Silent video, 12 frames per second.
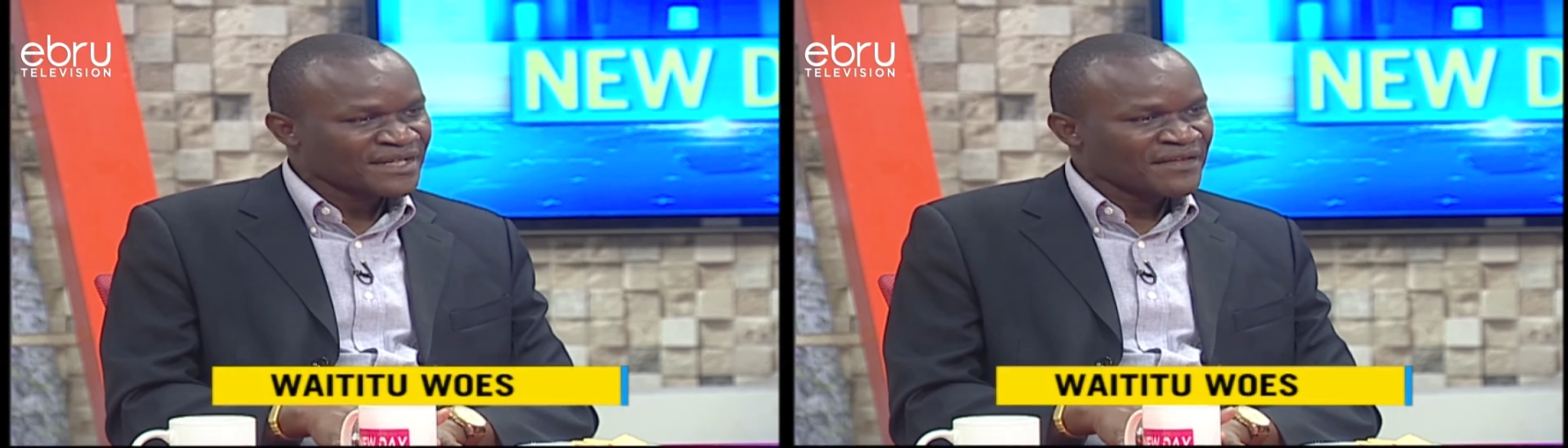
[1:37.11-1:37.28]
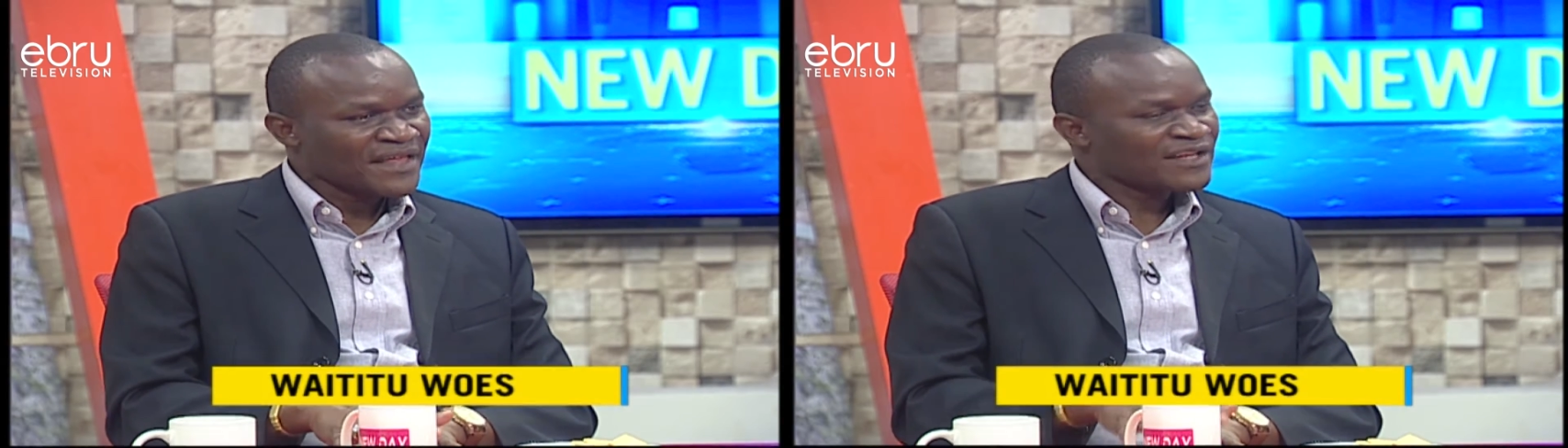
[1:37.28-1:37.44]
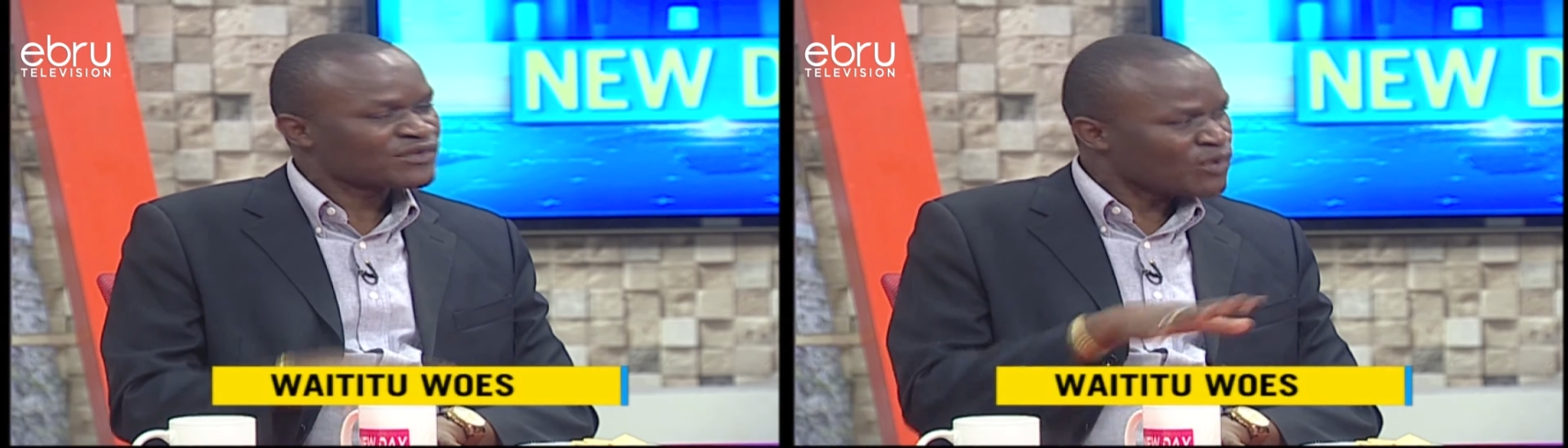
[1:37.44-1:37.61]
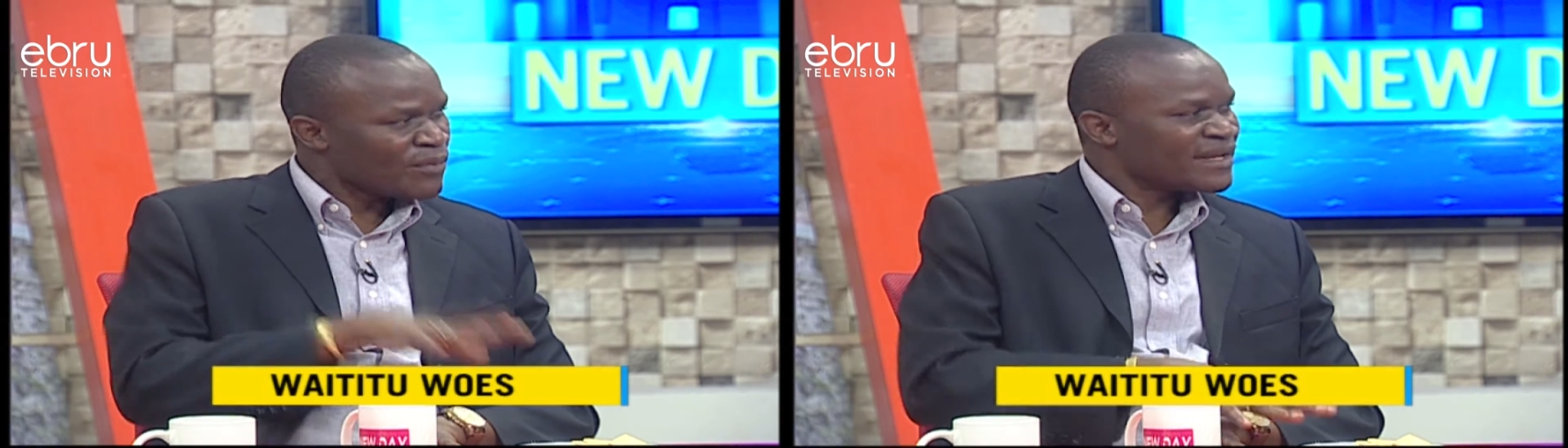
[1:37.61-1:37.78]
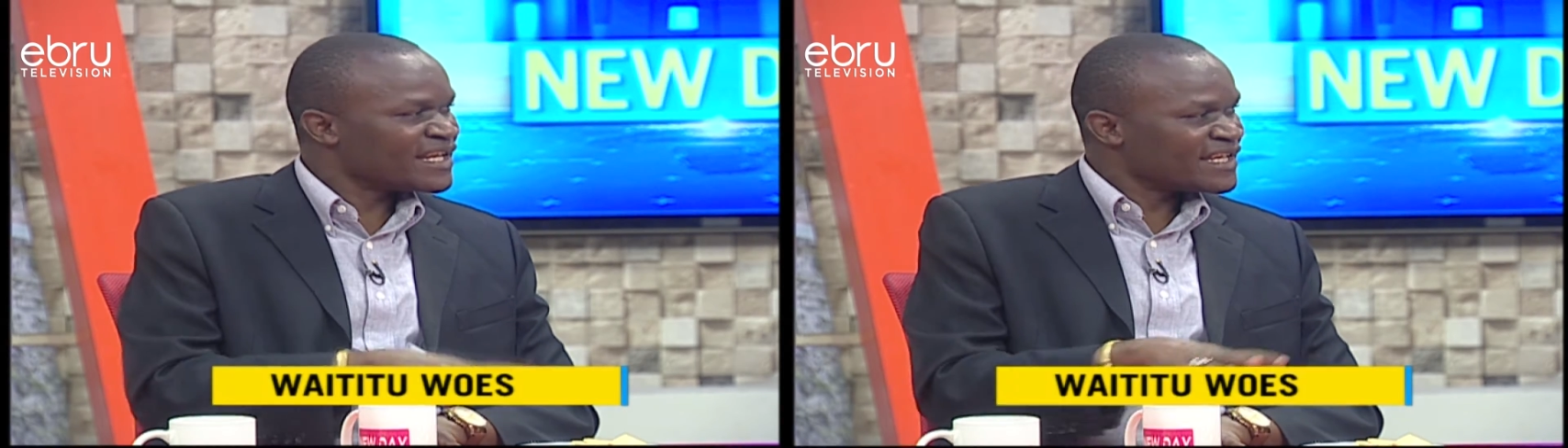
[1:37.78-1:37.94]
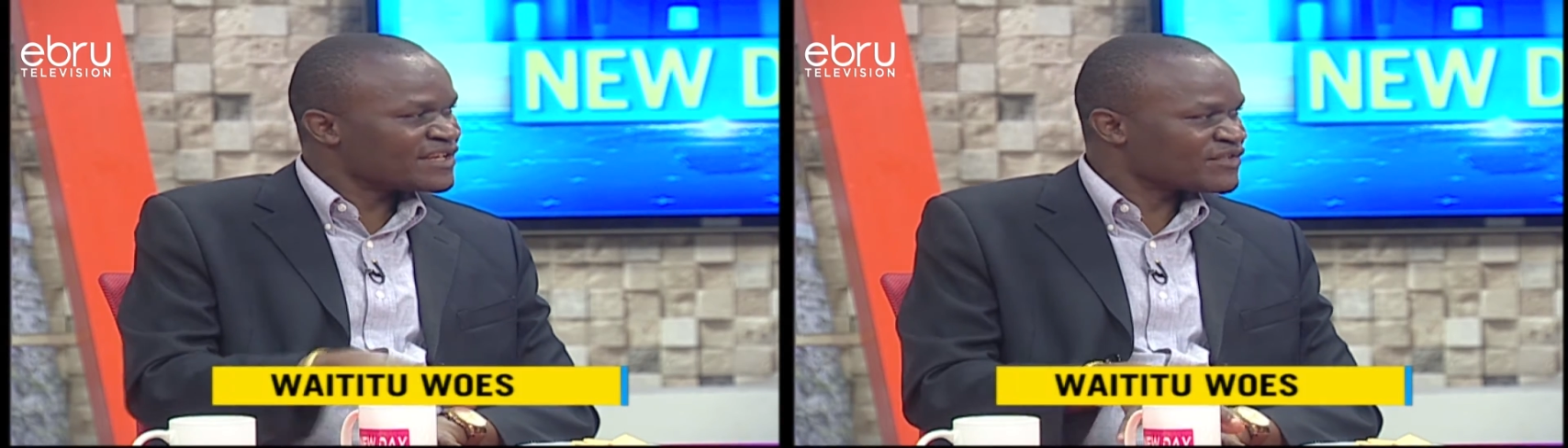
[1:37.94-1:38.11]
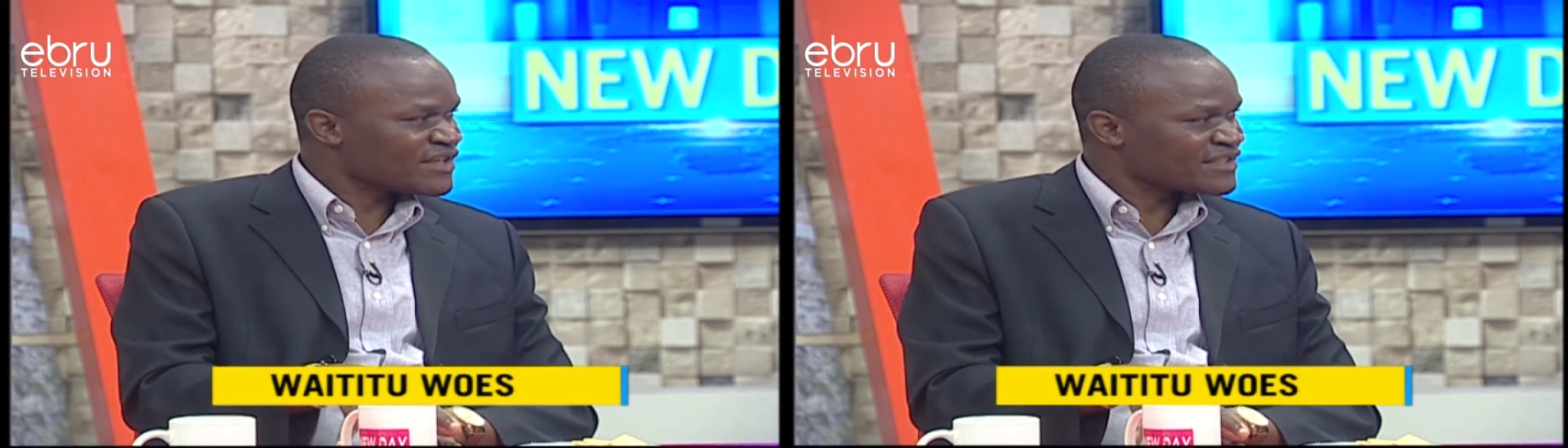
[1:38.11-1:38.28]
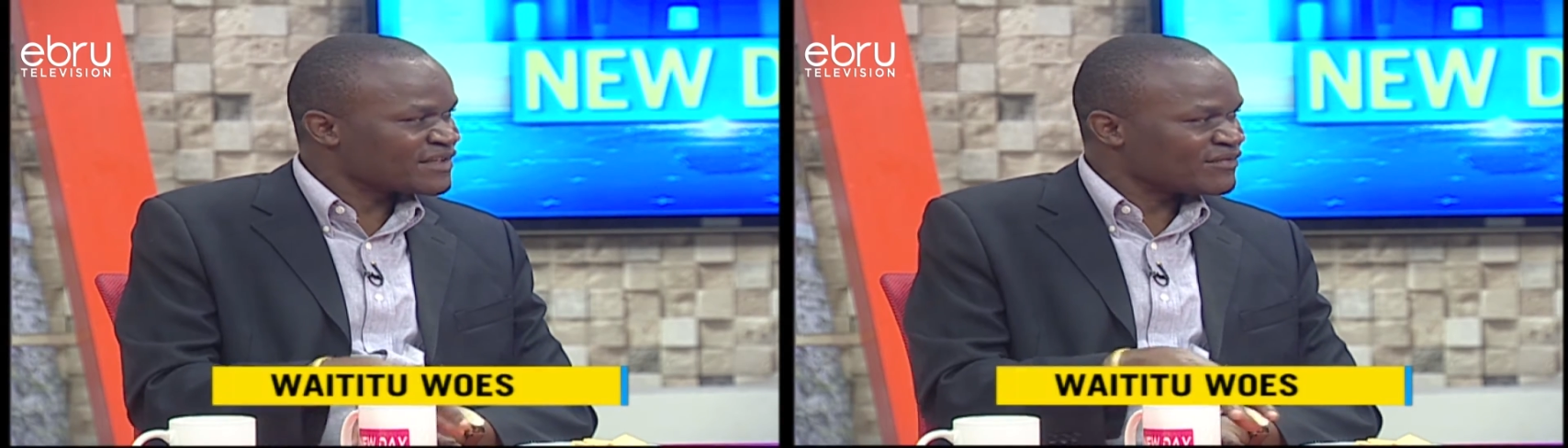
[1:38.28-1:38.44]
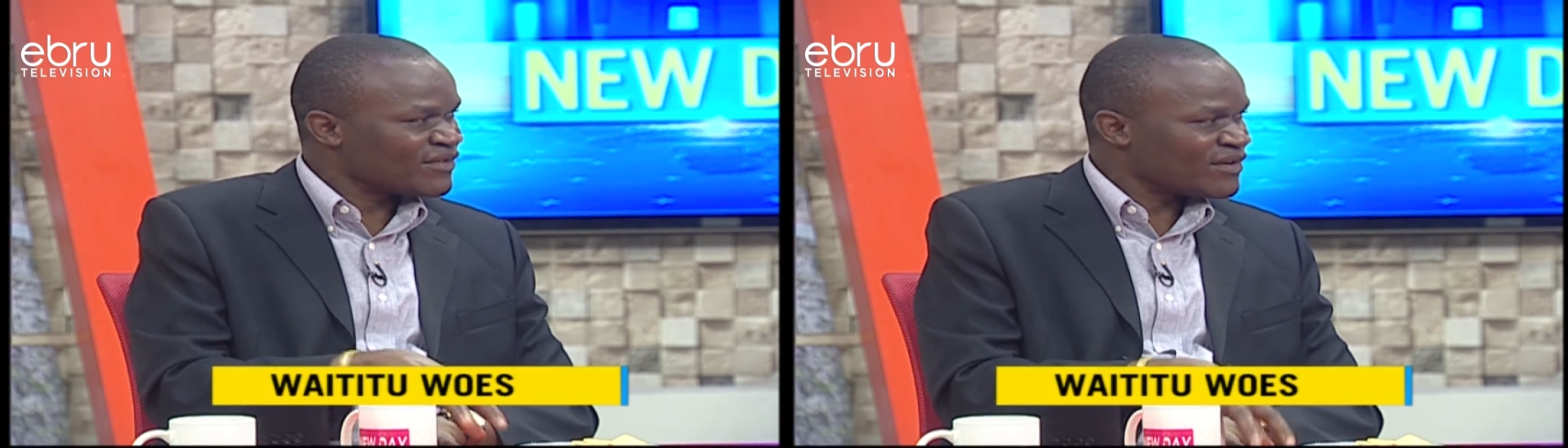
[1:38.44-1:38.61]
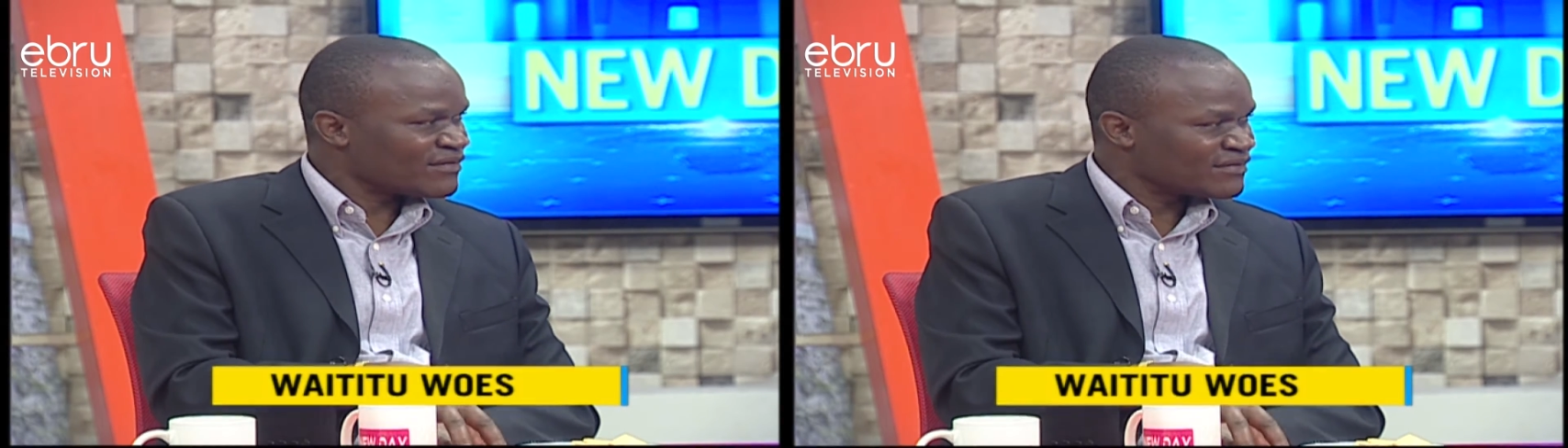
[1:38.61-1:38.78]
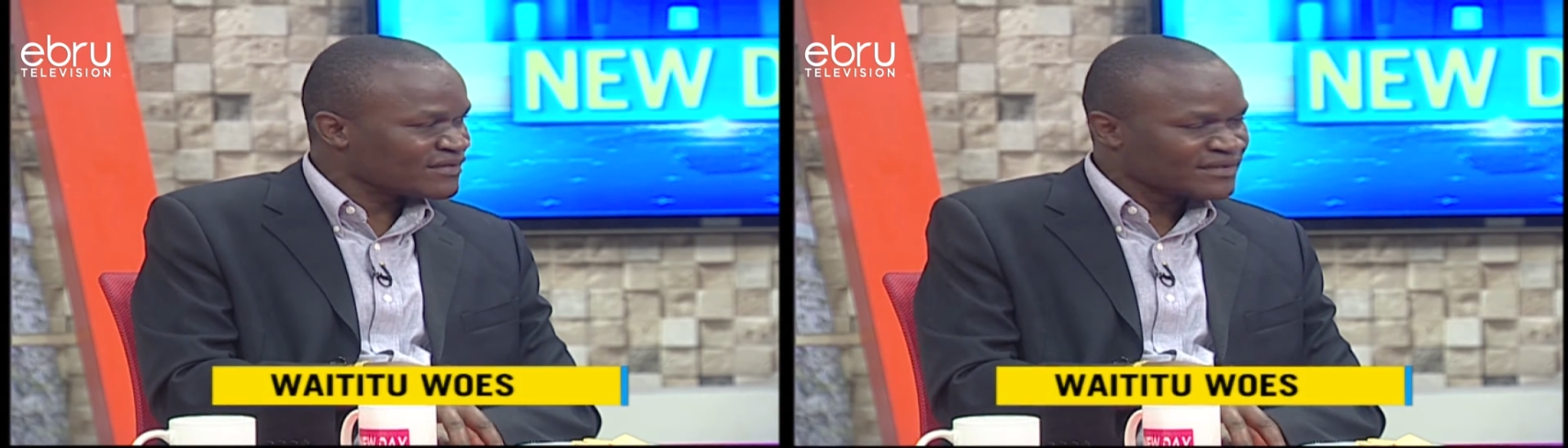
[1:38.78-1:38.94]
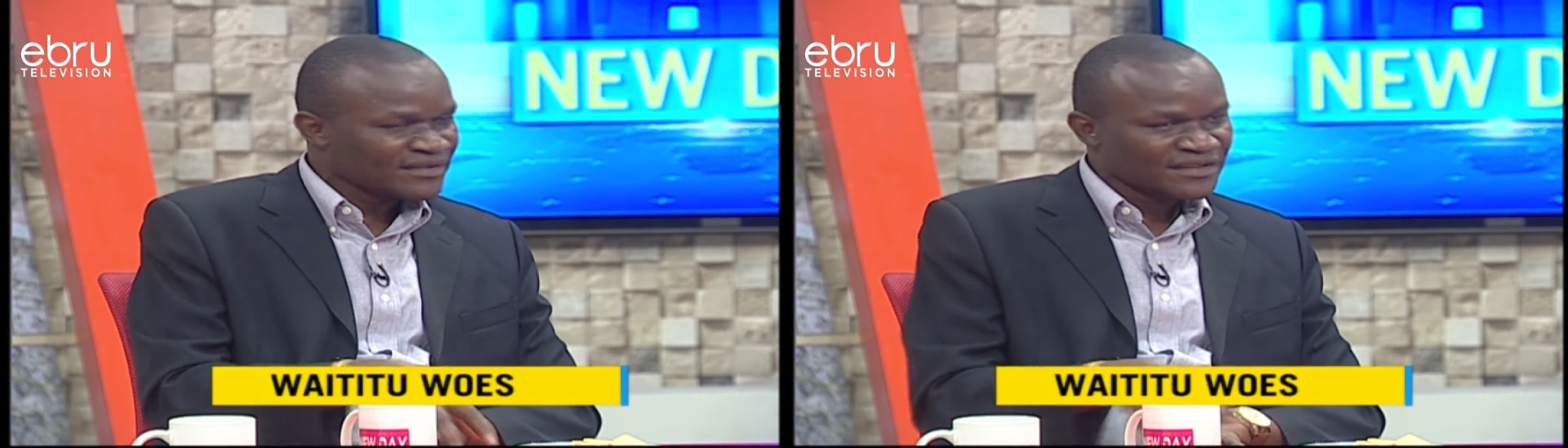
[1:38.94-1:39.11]
There are so many interests involved.
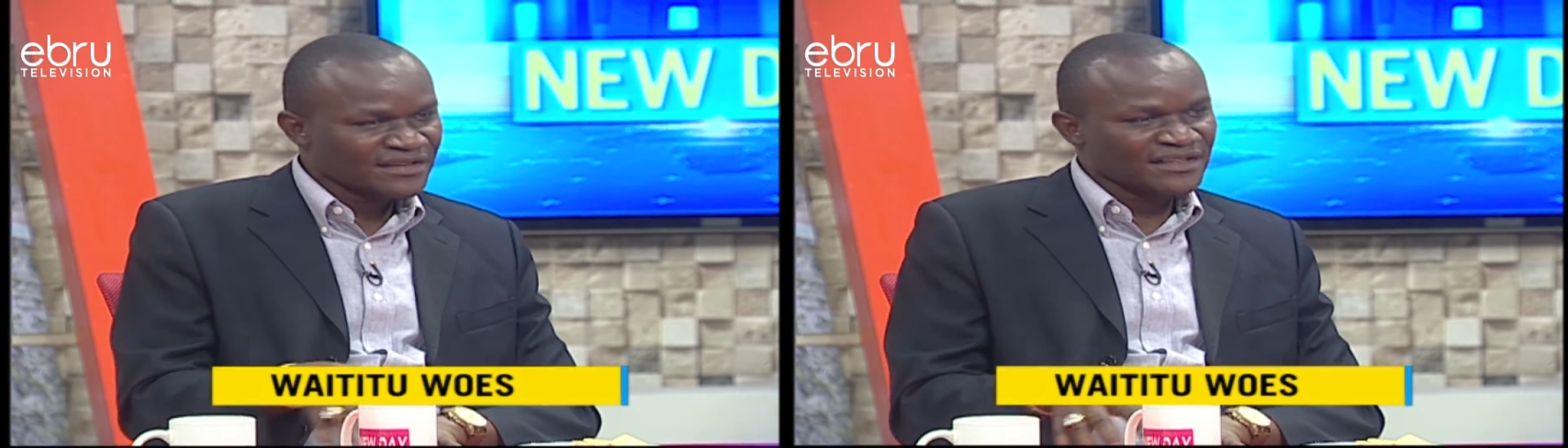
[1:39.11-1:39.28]
Mm-hmm.